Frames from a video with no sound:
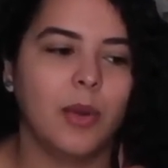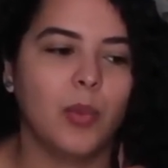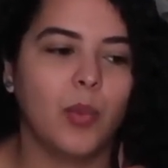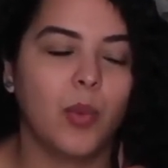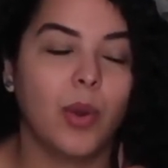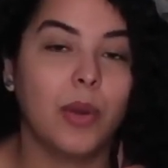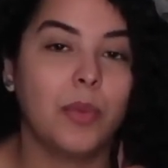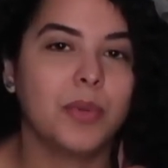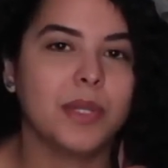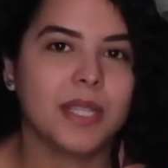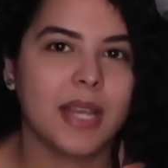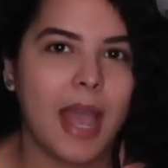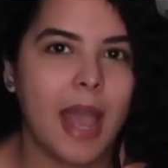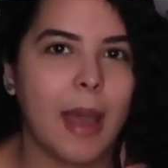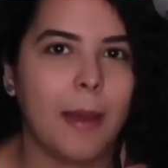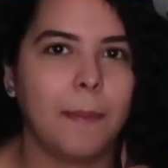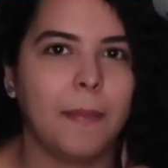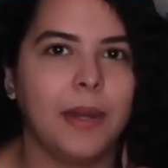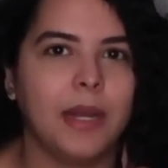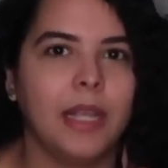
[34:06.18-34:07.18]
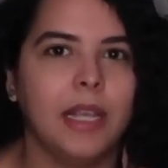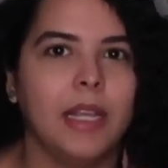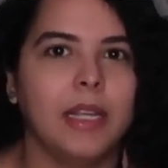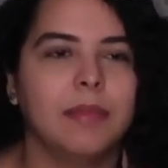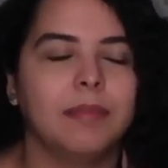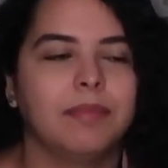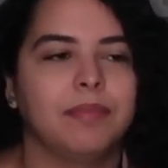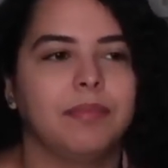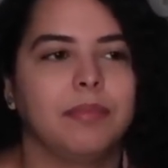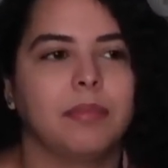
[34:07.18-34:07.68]
what was
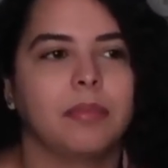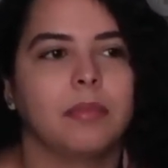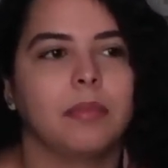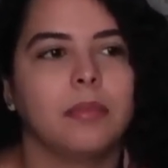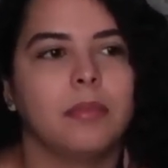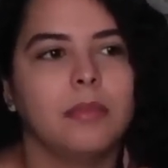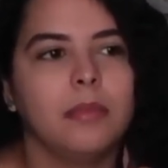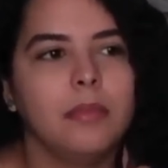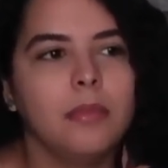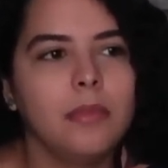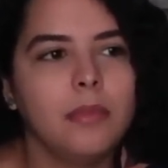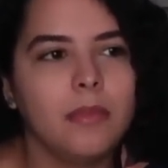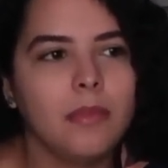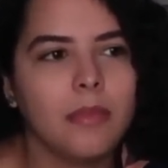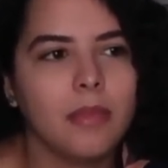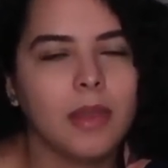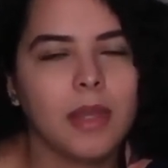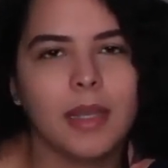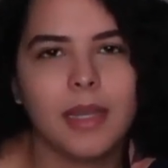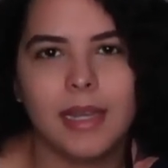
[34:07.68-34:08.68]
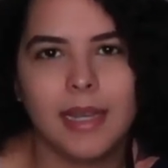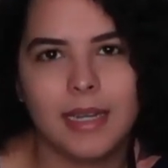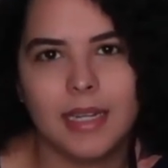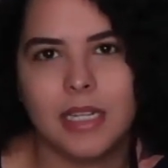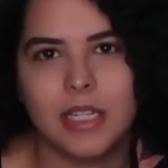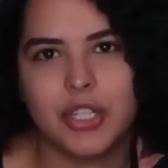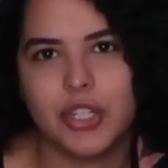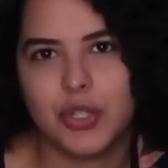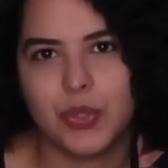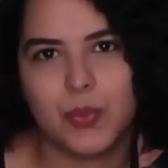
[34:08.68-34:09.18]
happening, and
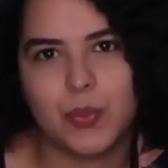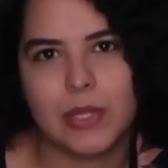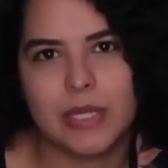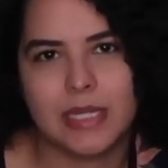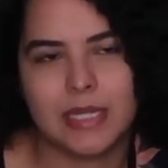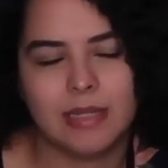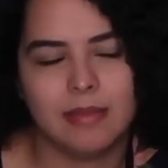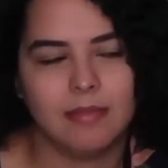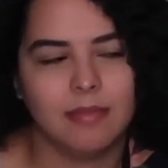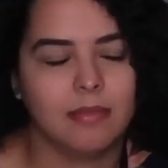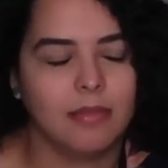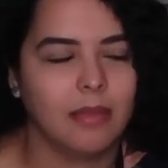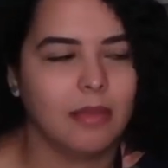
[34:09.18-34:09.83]
it just wasn't